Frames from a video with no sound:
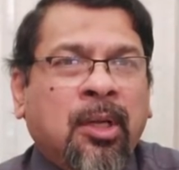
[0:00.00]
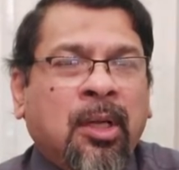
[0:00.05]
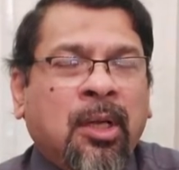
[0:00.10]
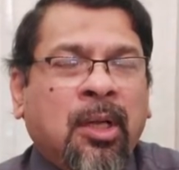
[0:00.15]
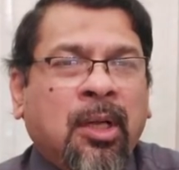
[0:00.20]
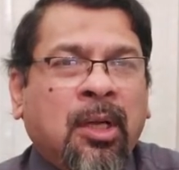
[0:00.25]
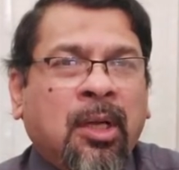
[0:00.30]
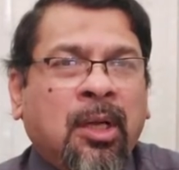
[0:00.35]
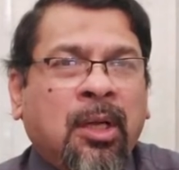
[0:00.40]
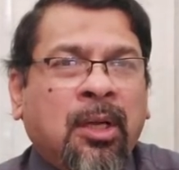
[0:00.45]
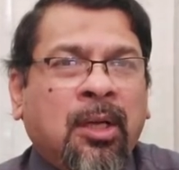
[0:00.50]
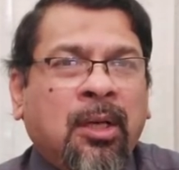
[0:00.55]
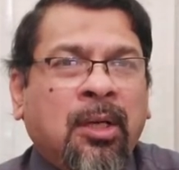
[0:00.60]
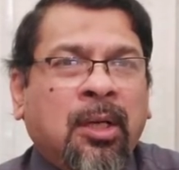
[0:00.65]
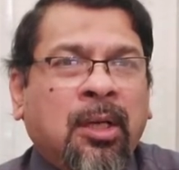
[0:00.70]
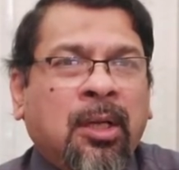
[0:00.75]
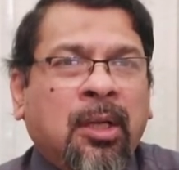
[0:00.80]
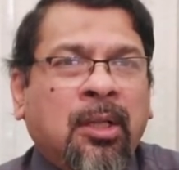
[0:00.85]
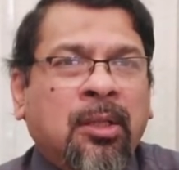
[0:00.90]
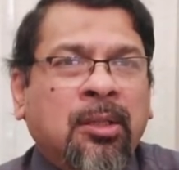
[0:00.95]
and
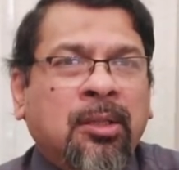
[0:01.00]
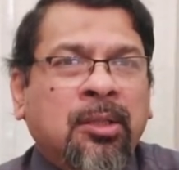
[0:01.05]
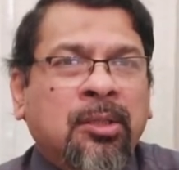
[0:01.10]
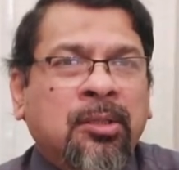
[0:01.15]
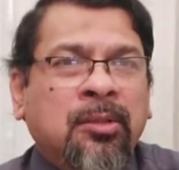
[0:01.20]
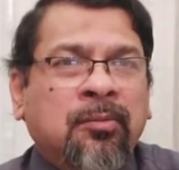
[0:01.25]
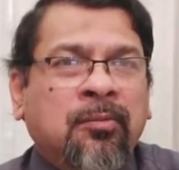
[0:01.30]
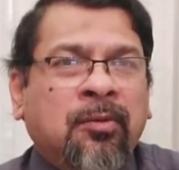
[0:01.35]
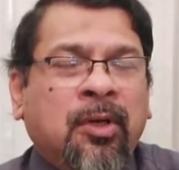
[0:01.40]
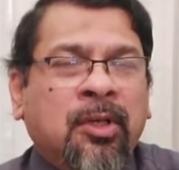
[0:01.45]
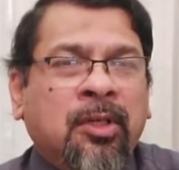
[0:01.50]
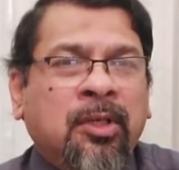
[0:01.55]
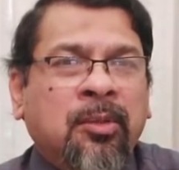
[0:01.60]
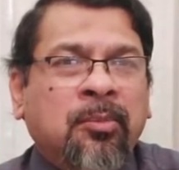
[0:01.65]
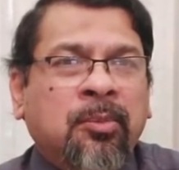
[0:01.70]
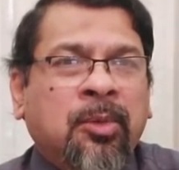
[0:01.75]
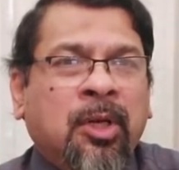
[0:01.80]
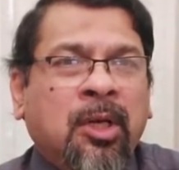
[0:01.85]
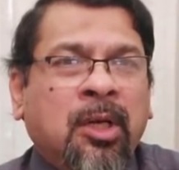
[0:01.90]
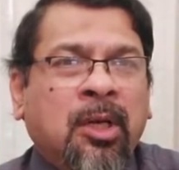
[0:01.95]
this
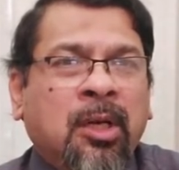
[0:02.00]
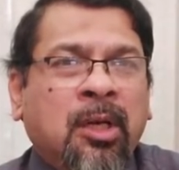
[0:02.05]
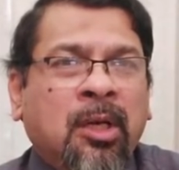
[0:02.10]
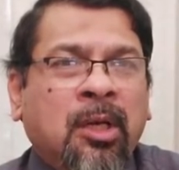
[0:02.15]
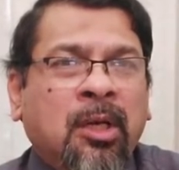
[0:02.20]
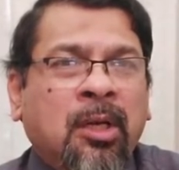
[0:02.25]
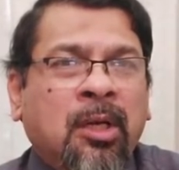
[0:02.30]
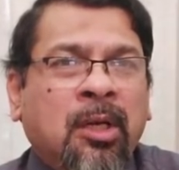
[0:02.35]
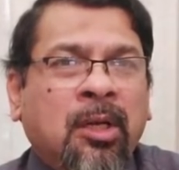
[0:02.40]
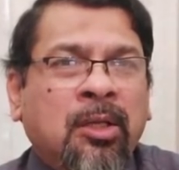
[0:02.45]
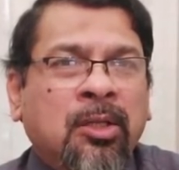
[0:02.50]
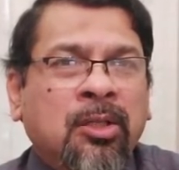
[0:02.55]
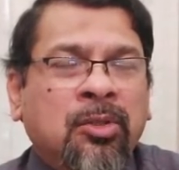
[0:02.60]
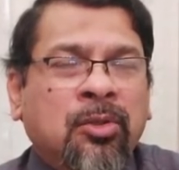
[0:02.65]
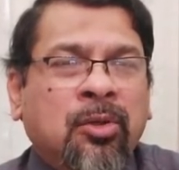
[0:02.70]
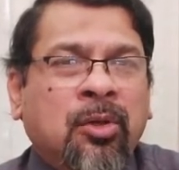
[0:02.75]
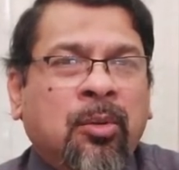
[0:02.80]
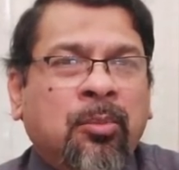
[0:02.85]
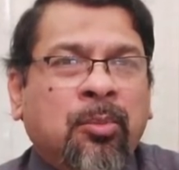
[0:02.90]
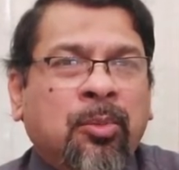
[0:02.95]
vertebra is
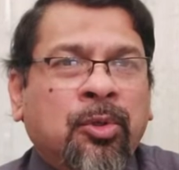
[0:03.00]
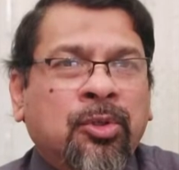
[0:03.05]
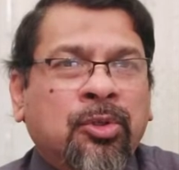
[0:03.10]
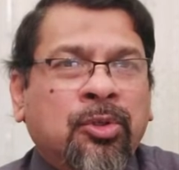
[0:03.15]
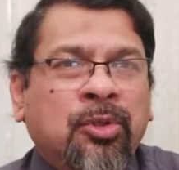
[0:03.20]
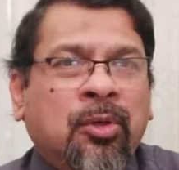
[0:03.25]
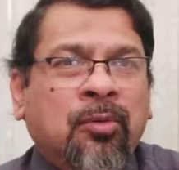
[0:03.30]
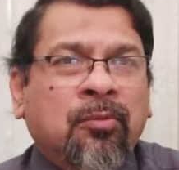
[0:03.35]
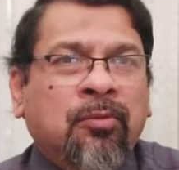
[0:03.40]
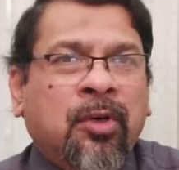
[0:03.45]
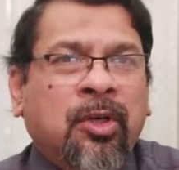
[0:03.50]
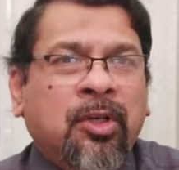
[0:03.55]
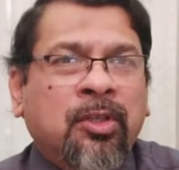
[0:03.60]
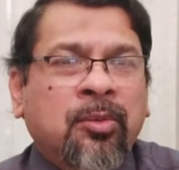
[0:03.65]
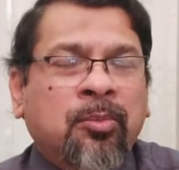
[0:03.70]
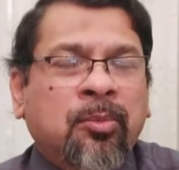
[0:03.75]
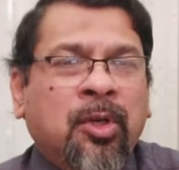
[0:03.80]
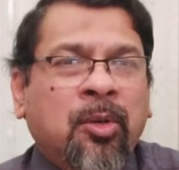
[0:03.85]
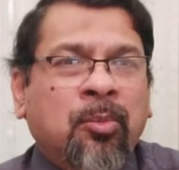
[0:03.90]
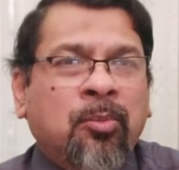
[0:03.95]
composed of
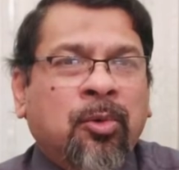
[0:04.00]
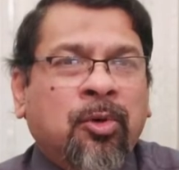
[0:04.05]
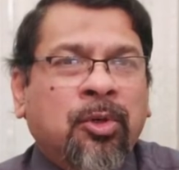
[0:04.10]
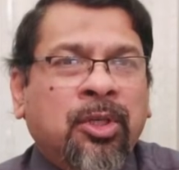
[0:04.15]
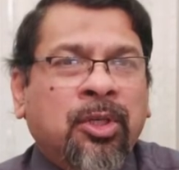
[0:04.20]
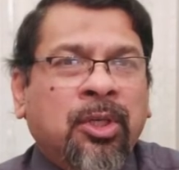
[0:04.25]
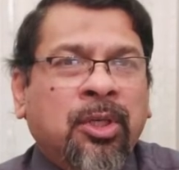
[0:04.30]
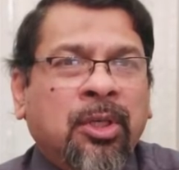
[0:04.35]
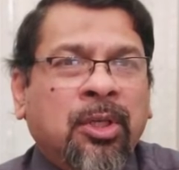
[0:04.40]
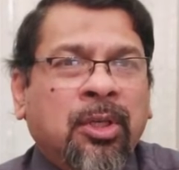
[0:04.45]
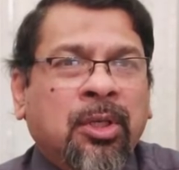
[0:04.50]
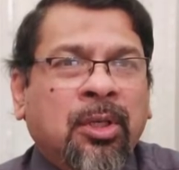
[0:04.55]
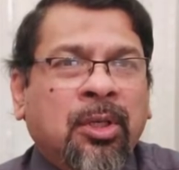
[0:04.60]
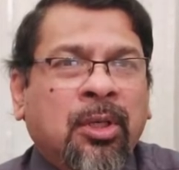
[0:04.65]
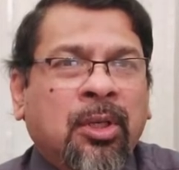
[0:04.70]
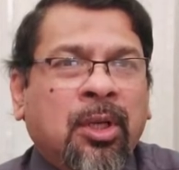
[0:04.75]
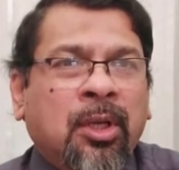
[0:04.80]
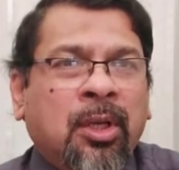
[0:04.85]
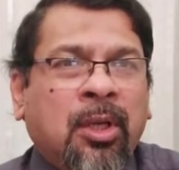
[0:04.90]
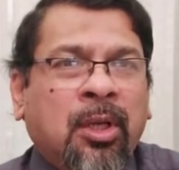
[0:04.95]
vertebral body.
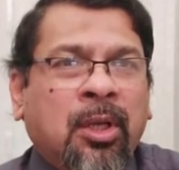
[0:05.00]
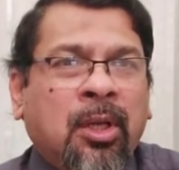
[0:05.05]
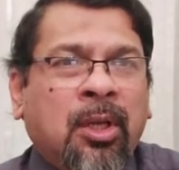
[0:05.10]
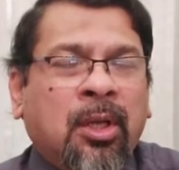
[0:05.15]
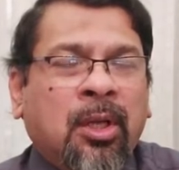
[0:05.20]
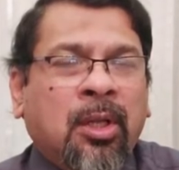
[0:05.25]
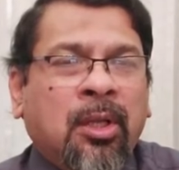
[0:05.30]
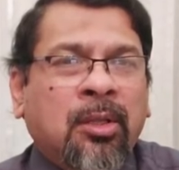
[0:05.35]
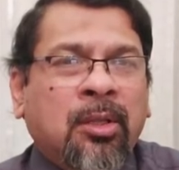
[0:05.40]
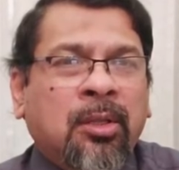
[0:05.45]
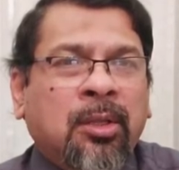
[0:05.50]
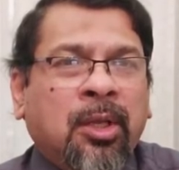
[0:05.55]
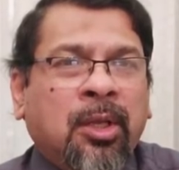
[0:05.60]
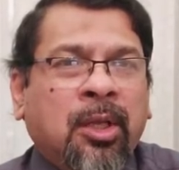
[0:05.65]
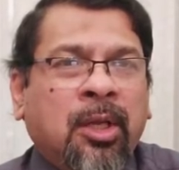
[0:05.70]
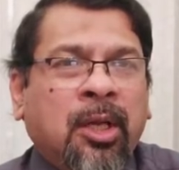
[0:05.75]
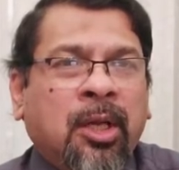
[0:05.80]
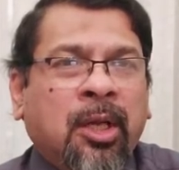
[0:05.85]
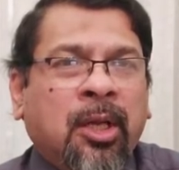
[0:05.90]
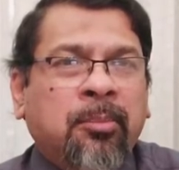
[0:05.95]

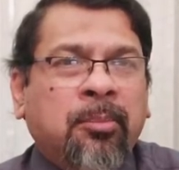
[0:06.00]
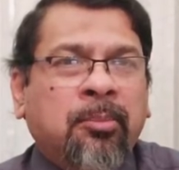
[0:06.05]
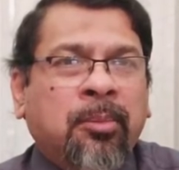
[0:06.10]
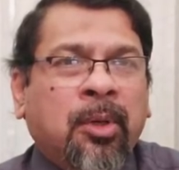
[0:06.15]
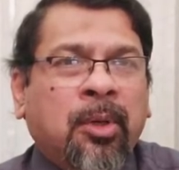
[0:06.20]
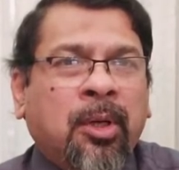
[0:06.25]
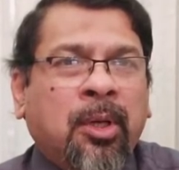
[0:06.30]
They have